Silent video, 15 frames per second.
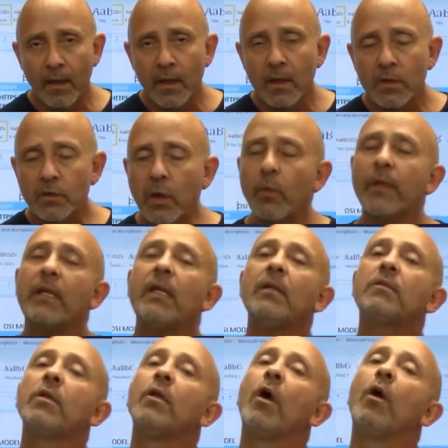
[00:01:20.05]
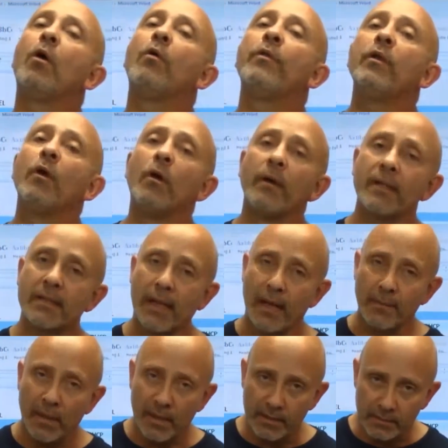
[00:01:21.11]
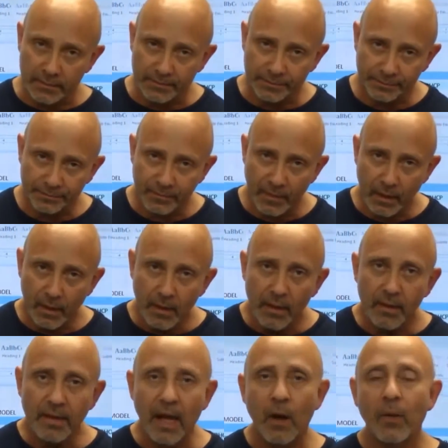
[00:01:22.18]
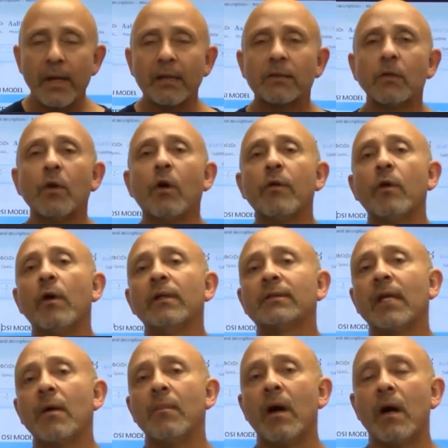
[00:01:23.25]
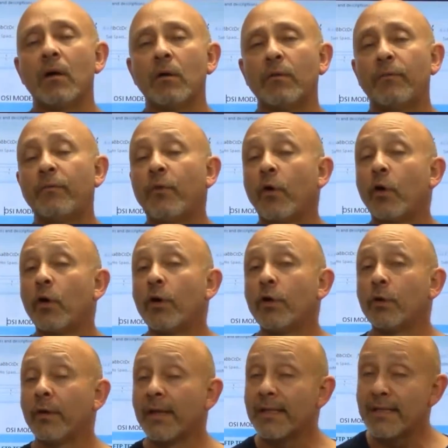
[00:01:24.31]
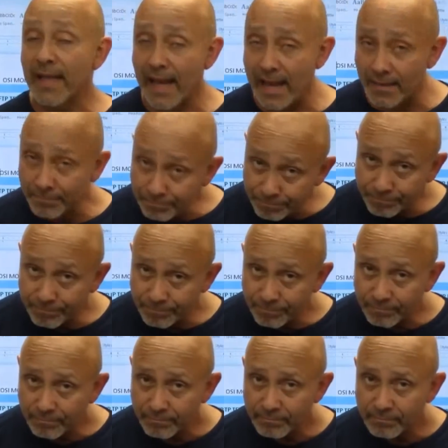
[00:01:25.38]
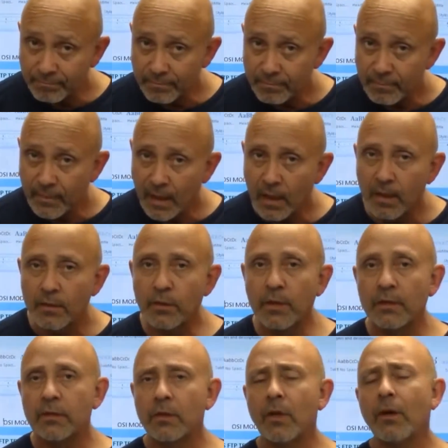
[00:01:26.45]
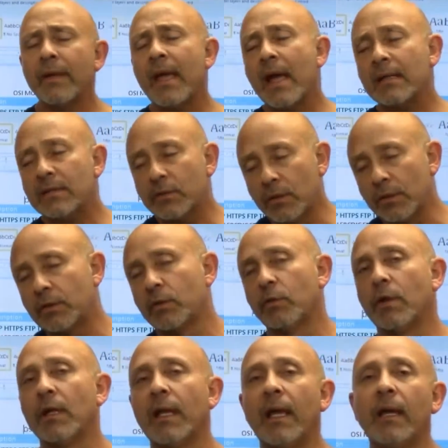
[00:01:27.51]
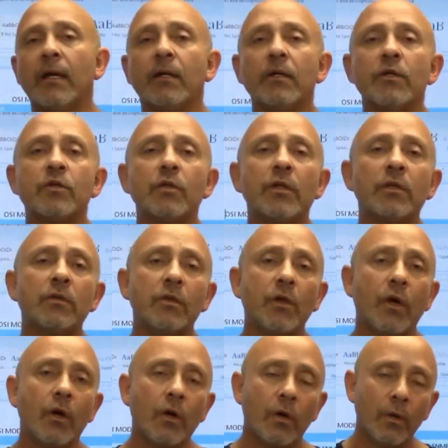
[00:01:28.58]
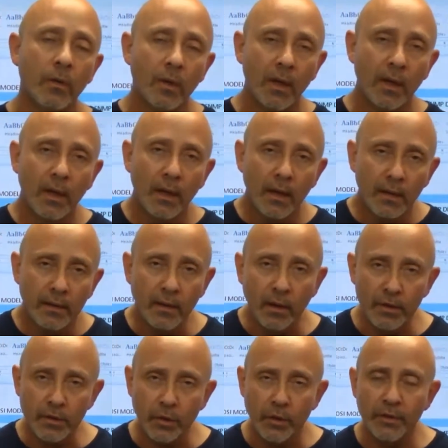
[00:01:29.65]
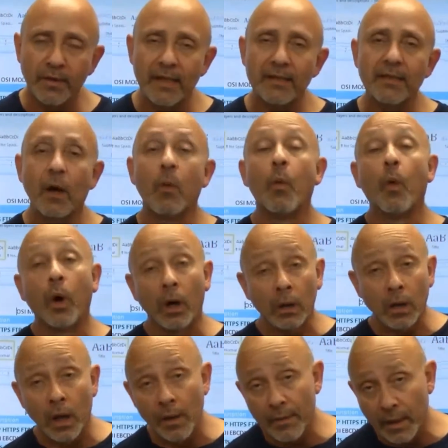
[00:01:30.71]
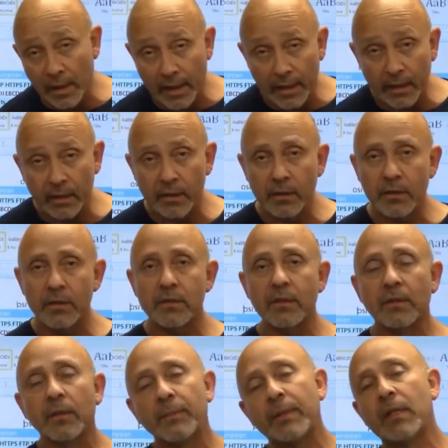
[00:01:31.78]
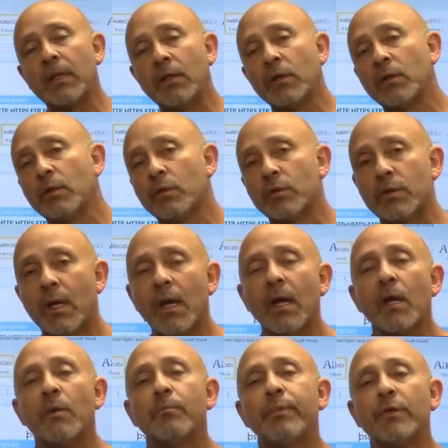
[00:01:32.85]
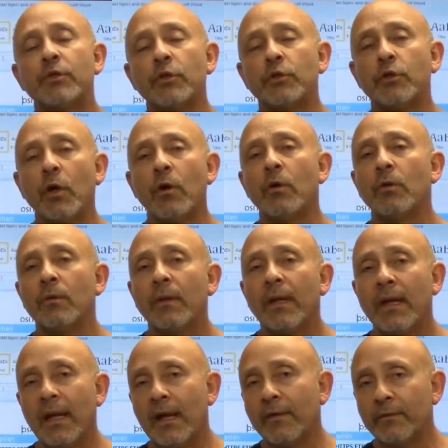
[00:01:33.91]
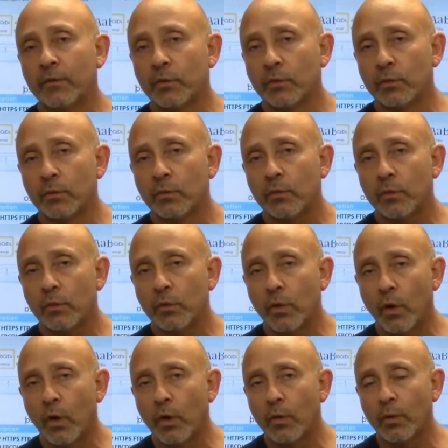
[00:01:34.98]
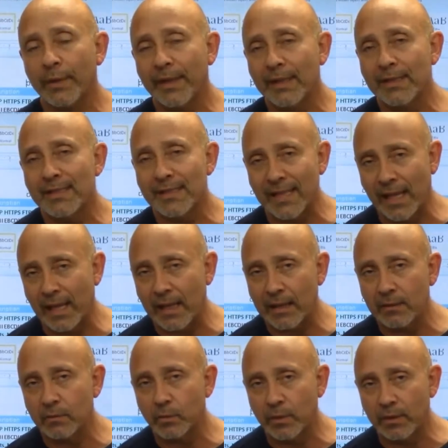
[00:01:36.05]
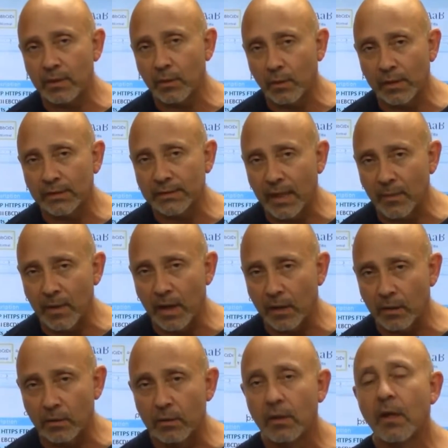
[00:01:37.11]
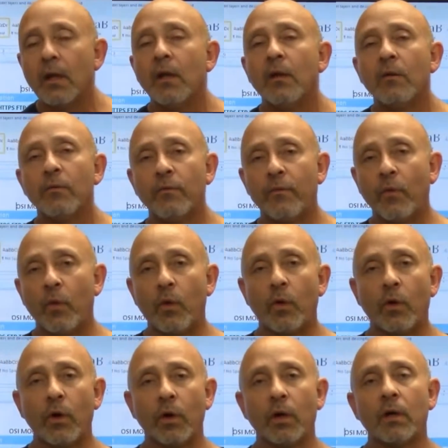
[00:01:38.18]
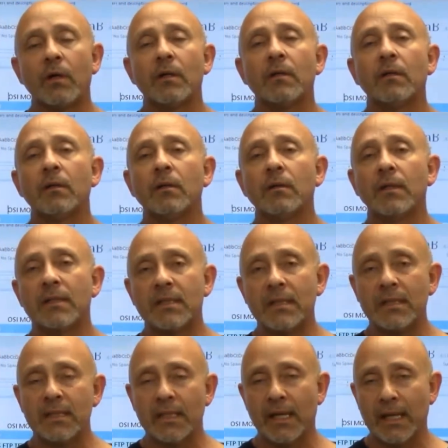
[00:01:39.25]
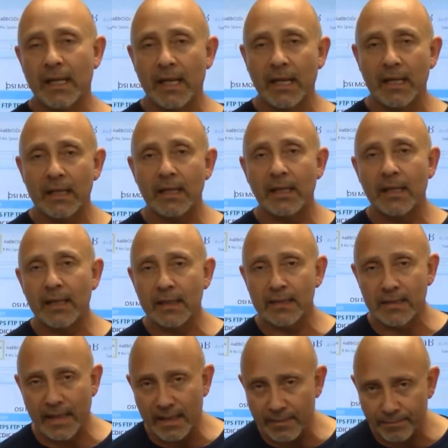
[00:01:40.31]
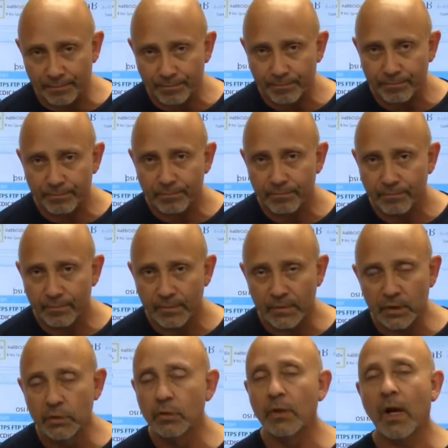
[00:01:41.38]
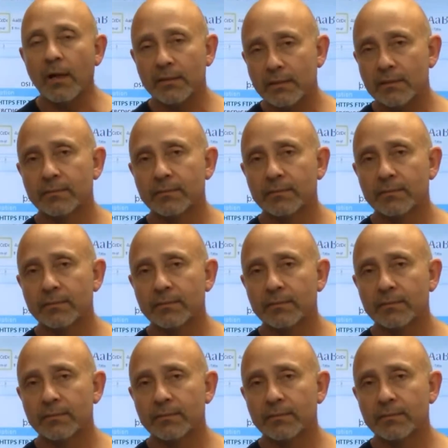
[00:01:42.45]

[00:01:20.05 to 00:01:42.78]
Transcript: So we need to know the OSI model. Now, we need to know the OSI model for your exam. You need to know, yes, you need to know the layers. You need to know, certain things that work on the layers and the PDUs. But you don't have to go insane with the OSI model for the CCNA exam. You do not.